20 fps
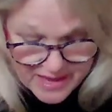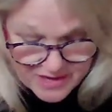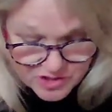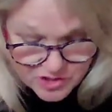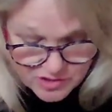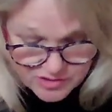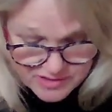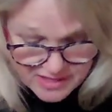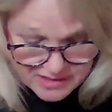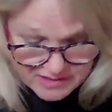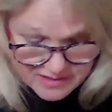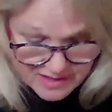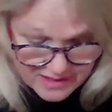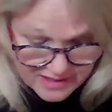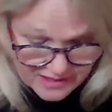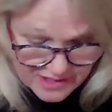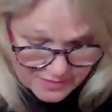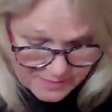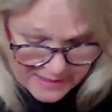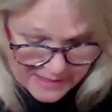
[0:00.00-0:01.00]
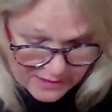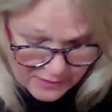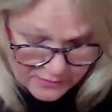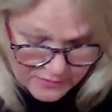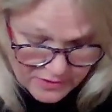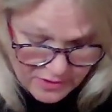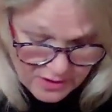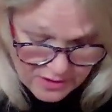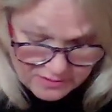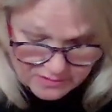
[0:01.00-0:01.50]
Just like tomato
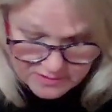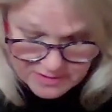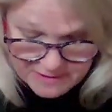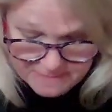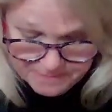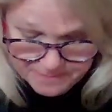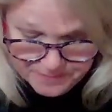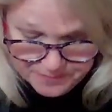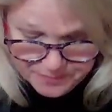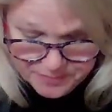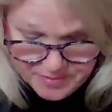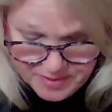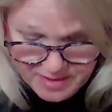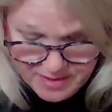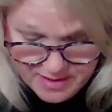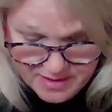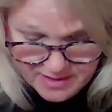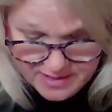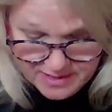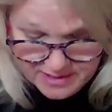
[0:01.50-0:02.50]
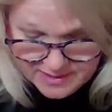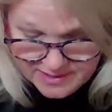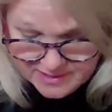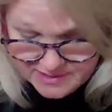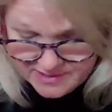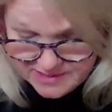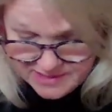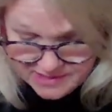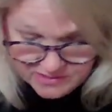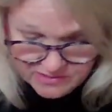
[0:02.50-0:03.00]
sauce. You can
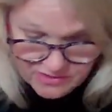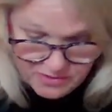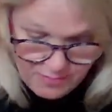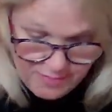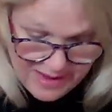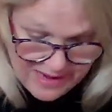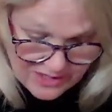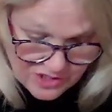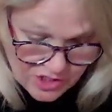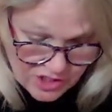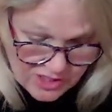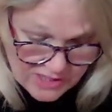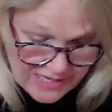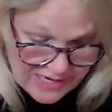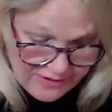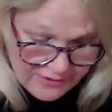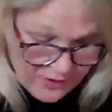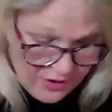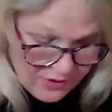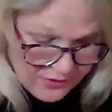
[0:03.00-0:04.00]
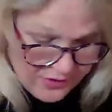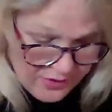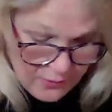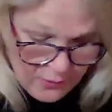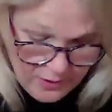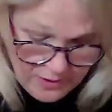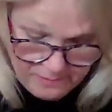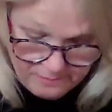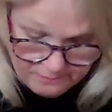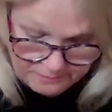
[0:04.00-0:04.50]
continue to mash it down all you
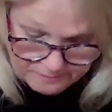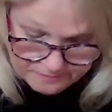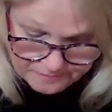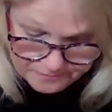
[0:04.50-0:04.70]
want.